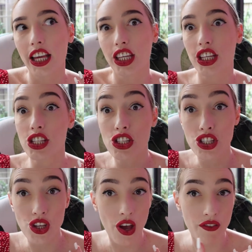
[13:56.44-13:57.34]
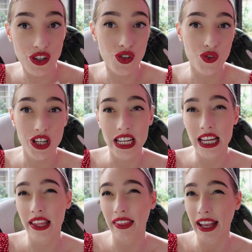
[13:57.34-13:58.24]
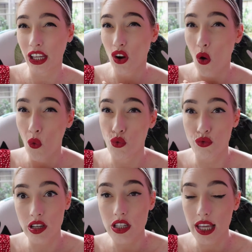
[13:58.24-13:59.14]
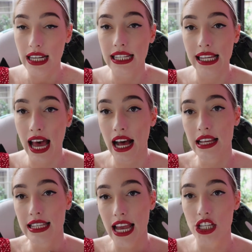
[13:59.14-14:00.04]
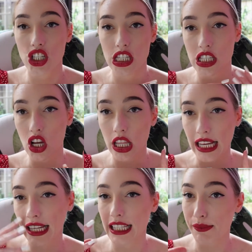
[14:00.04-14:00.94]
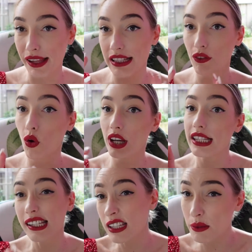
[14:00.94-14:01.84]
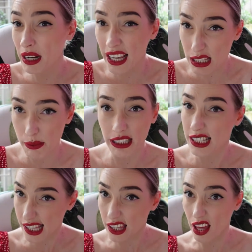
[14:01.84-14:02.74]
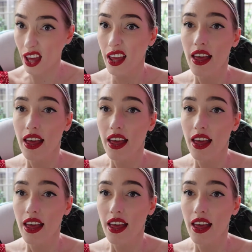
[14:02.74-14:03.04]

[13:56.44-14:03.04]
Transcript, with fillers: conservatory in like an old rich lady's house and she's got like expensive orchids. This is what I expect to see there.